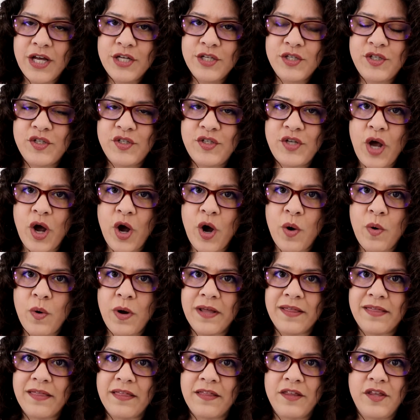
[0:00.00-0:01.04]

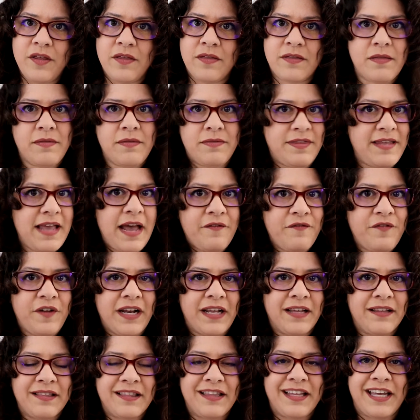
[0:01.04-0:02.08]
So
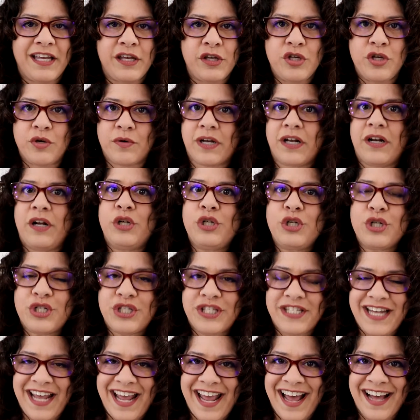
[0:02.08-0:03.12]
definitely you can
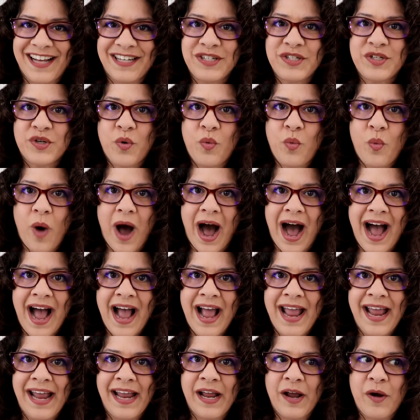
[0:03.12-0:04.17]
understand
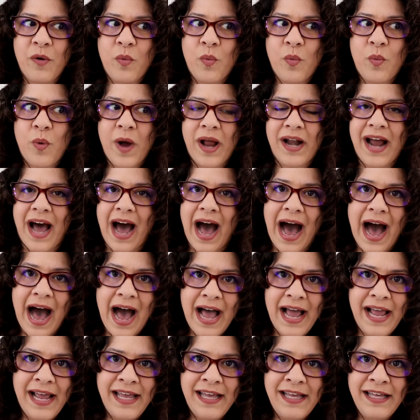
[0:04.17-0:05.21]
why when
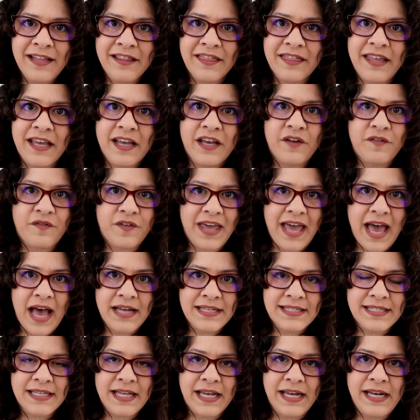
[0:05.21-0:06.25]
I think of
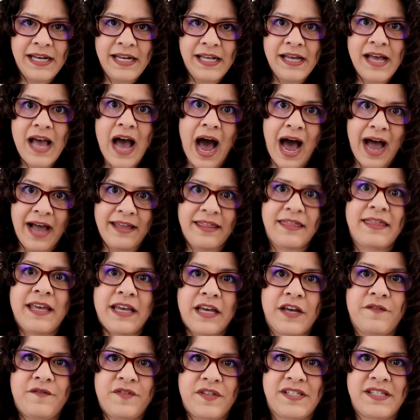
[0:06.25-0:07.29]
gaslighting, I
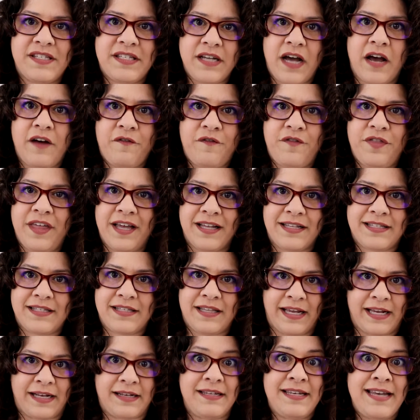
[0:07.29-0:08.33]
think of stuff that's
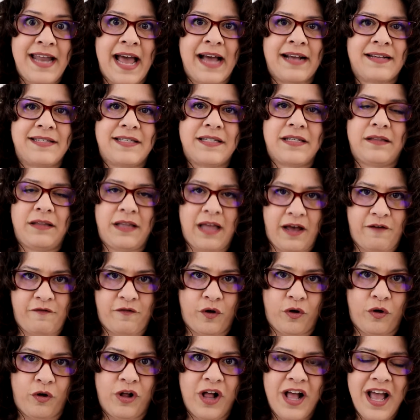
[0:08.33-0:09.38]
like next
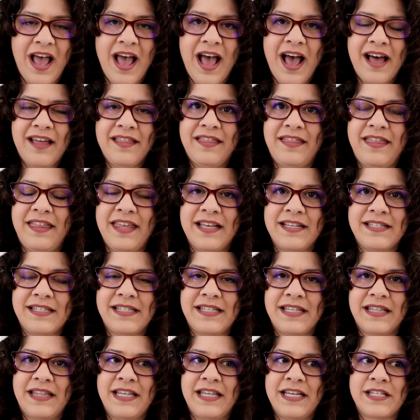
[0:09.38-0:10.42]
level.
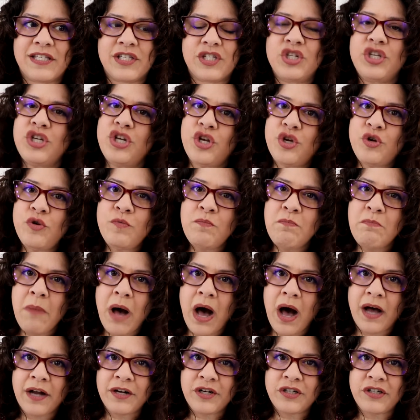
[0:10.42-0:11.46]
This new
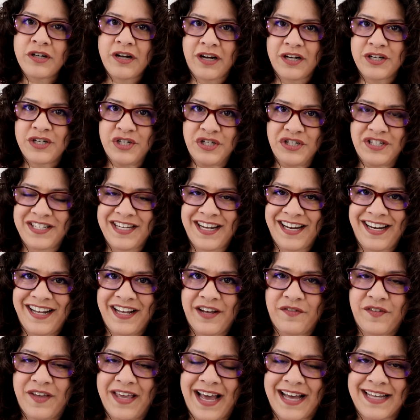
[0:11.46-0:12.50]
modern
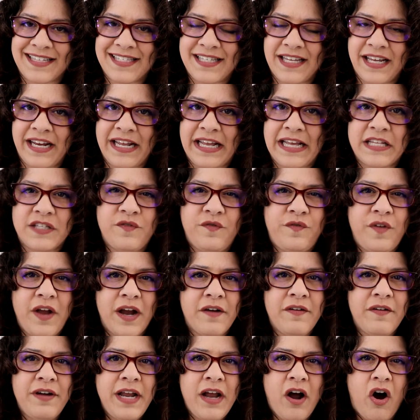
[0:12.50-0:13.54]
understanding of gaslighting is
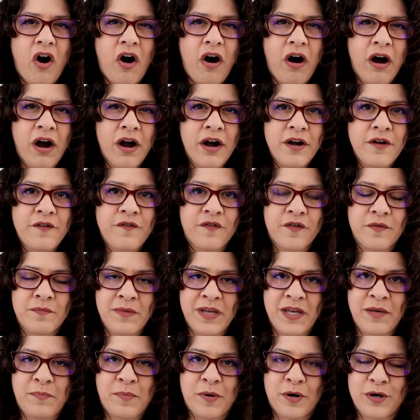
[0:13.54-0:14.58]
very hard for
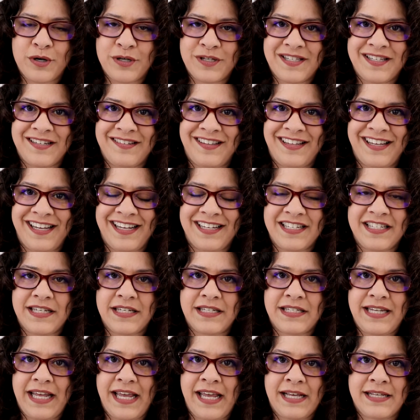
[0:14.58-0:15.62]
me personally
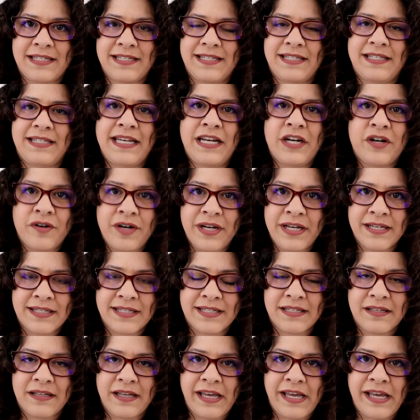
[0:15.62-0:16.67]
to take
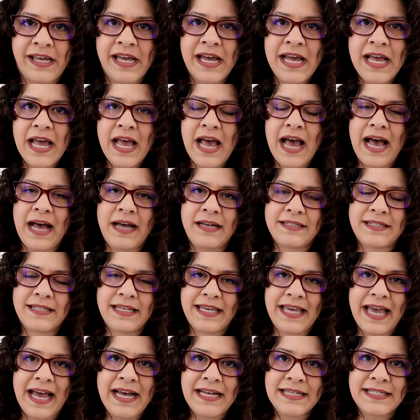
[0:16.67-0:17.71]
seriously as
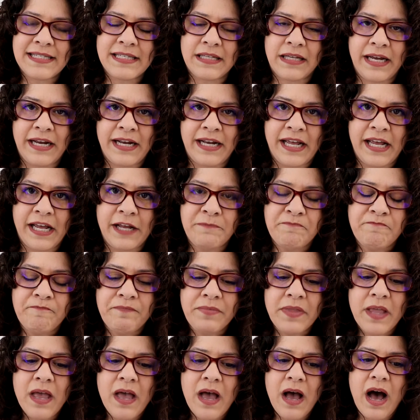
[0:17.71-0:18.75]
gaslighting
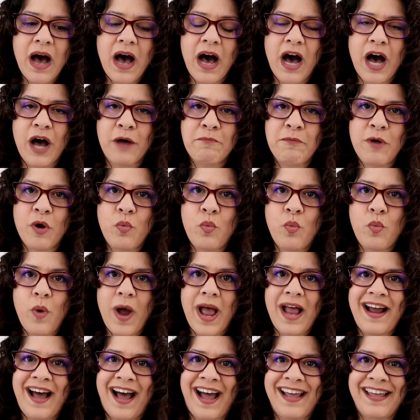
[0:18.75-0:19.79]

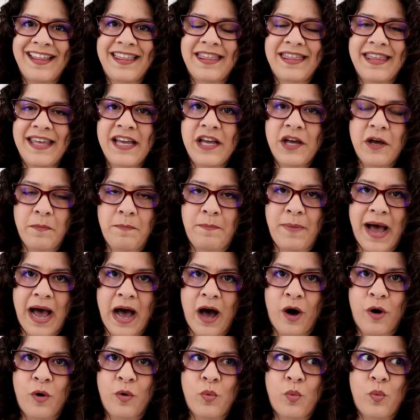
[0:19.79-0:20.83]
when I think
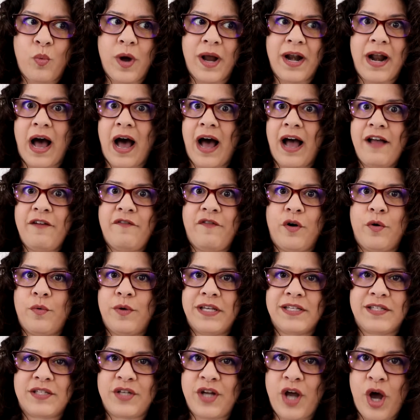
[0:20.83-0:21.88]
about what I've
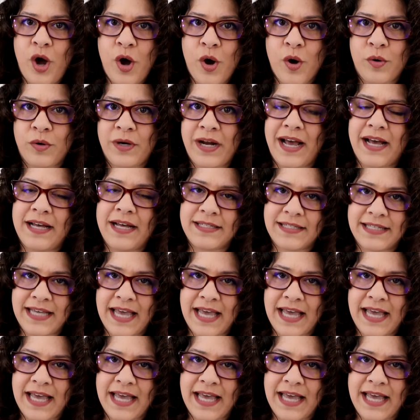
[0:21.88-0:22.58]
always known as